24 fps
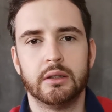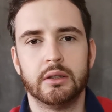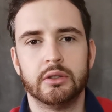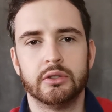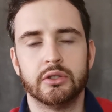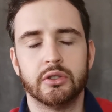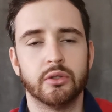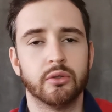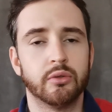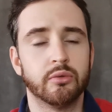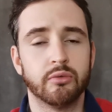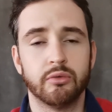
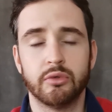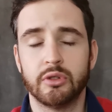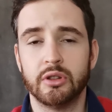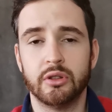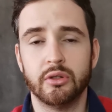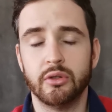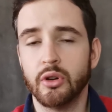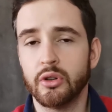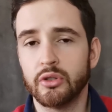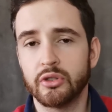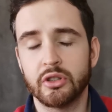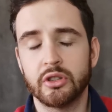So
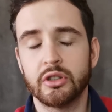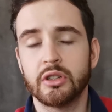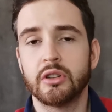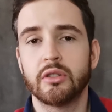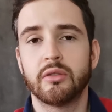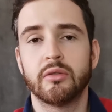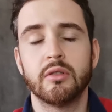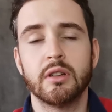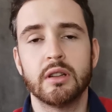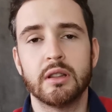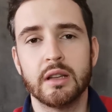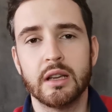those are the
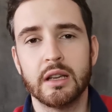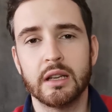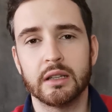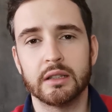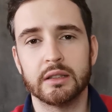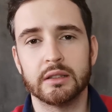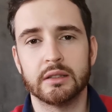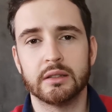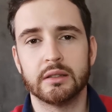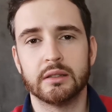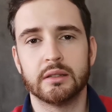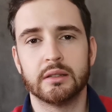three
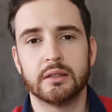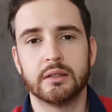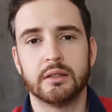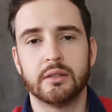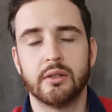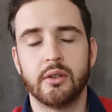things.